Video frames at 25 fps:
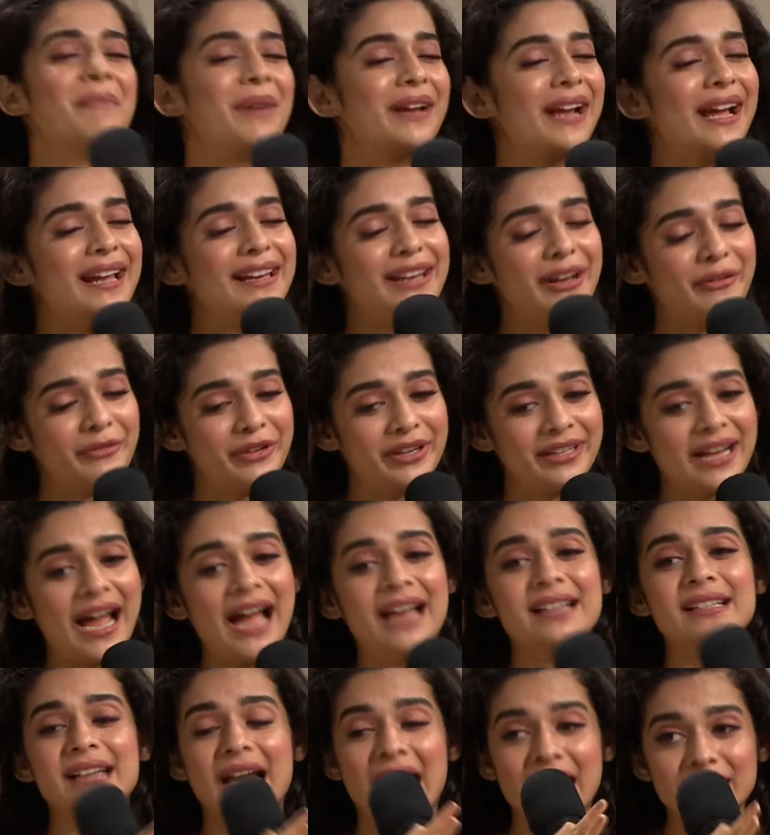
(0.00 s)
I love it.
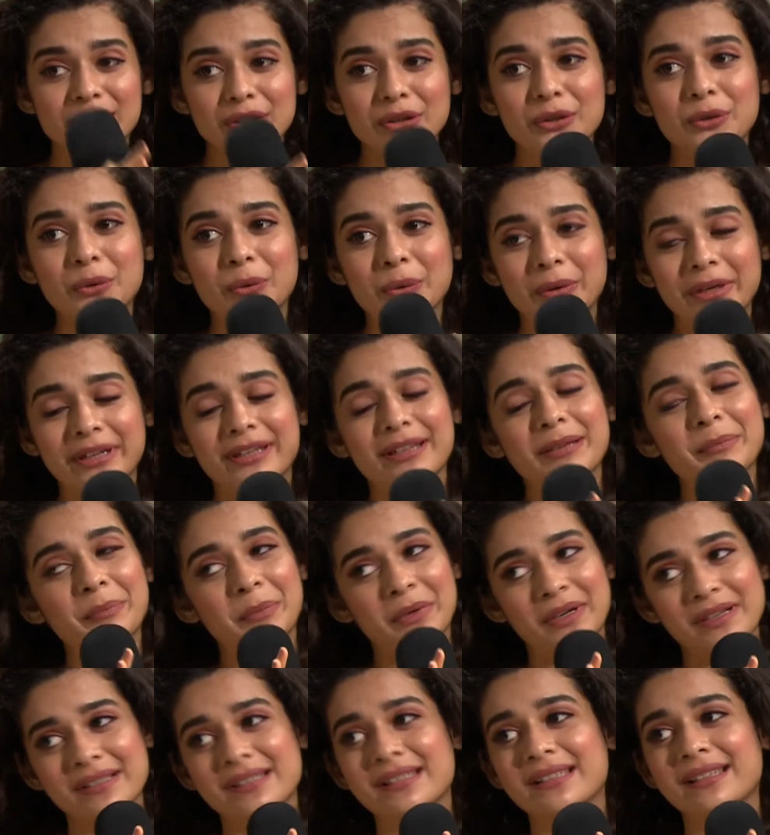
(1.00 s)
I'd rather do it in
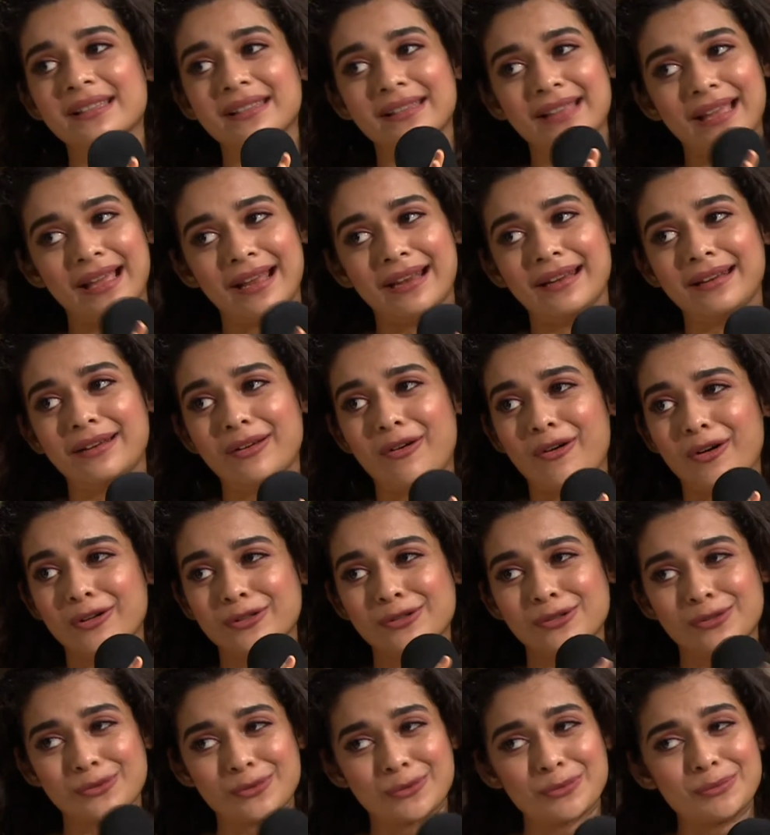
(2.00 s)
person than
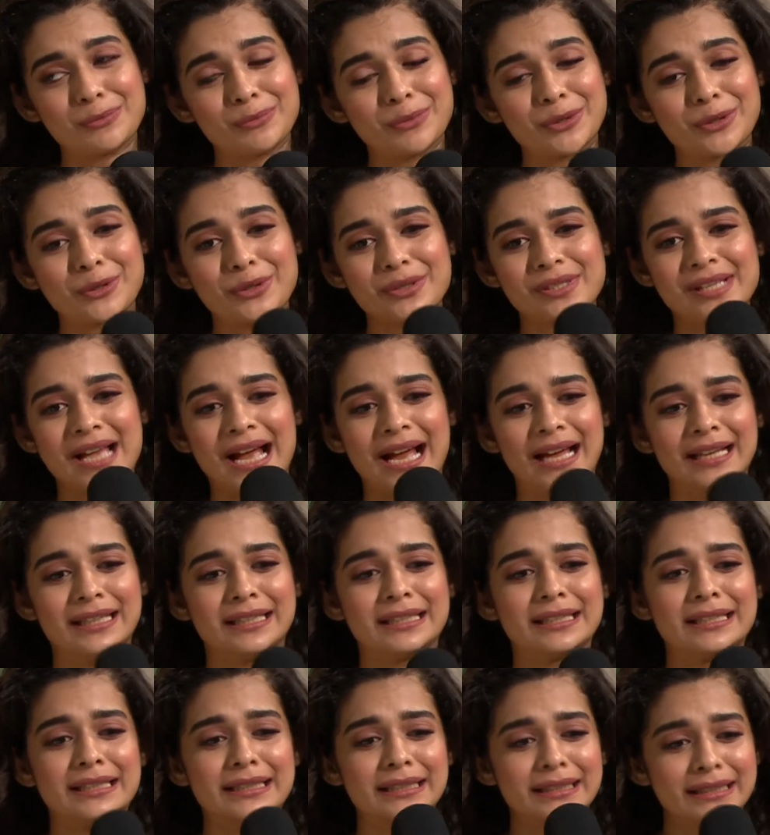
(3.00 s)
on Zoom because I
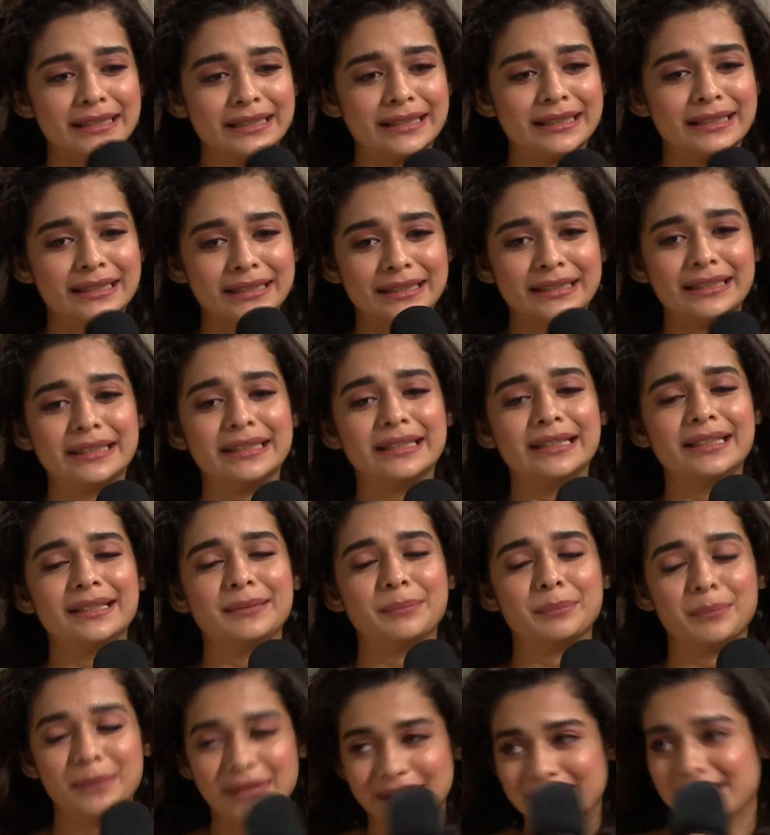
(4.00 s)
really, really
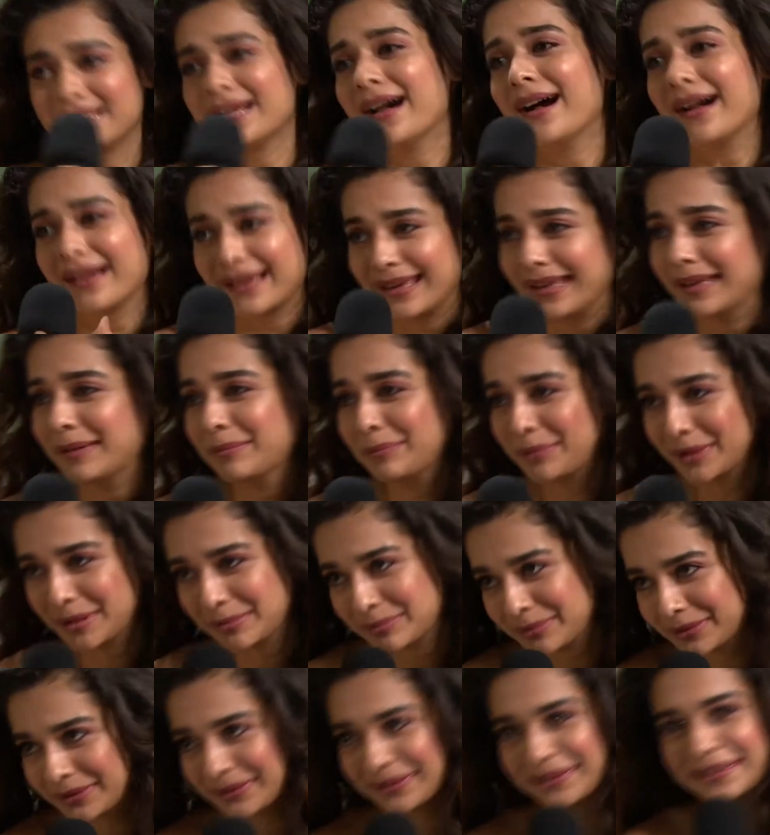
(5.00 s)
missed hugging
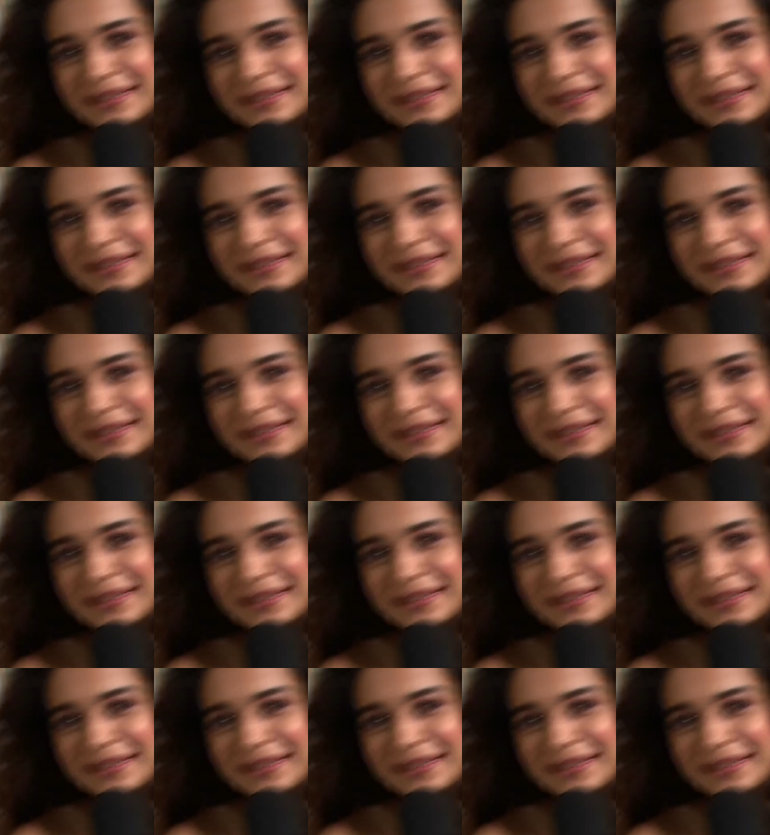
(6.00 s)
people.